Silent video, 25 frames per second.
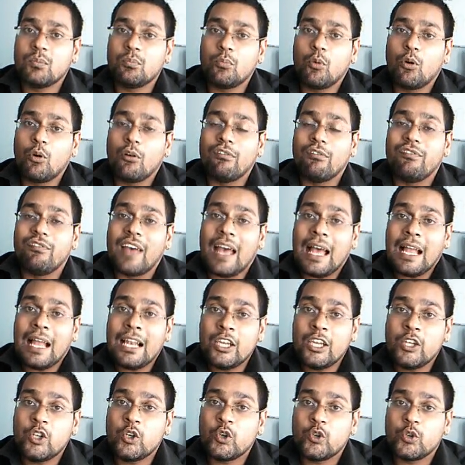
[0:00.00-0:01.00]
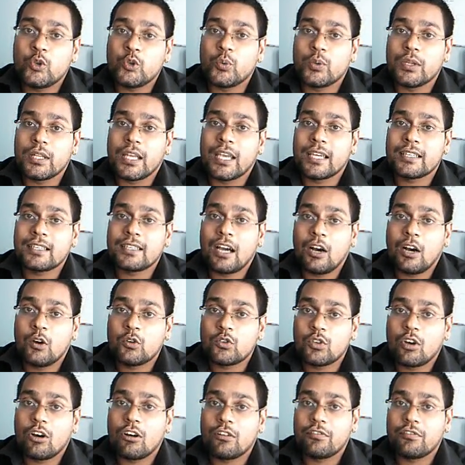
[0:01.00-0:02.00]
the more value you will get
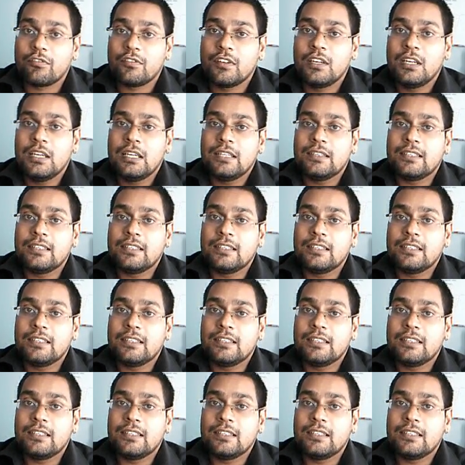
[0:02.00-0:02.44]
out of